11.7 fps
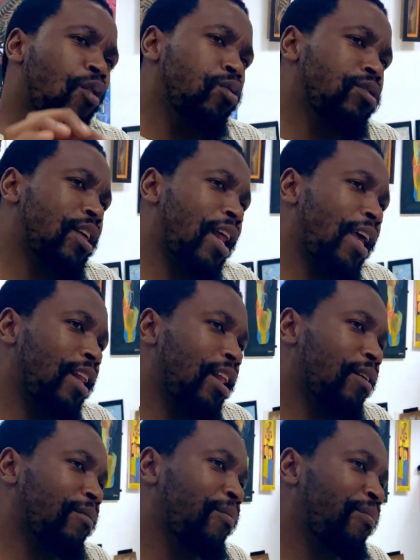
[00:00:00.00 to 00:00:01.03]
Ghost Rider.
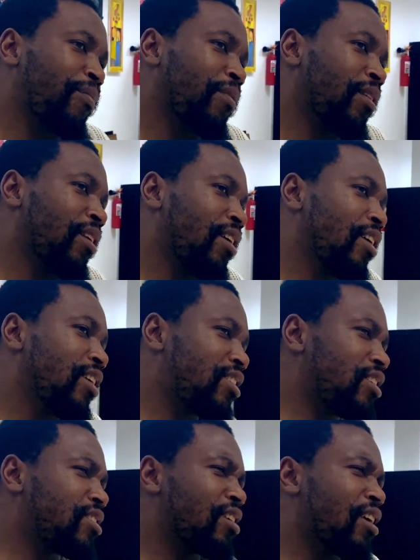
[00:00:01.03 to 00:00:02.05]

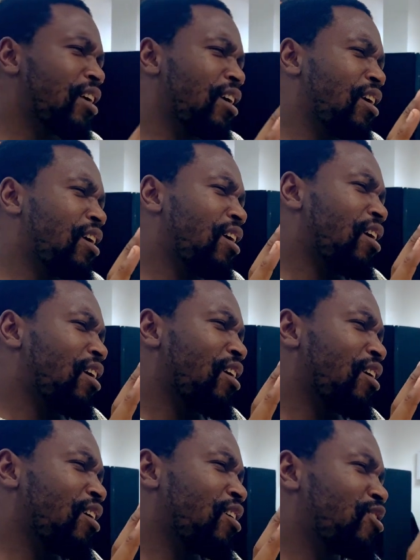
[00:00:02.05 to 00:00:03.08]
She's
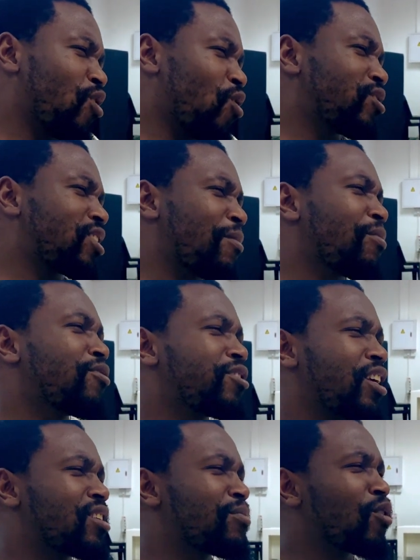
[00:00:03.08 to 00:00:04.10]
those type of
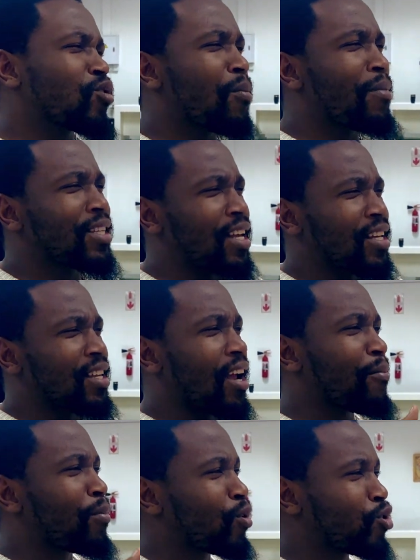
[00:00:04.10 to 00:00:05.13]
chicks. Well, Thomas a
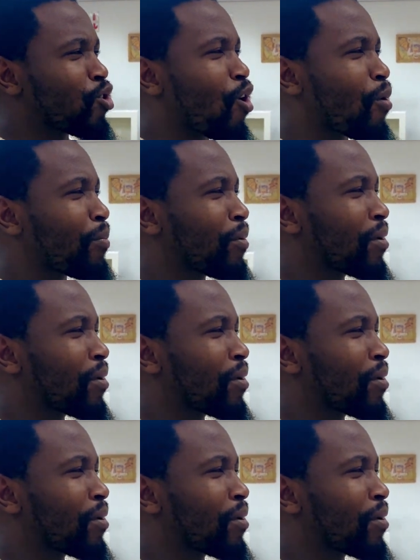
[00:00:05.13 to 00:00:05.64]
blue job.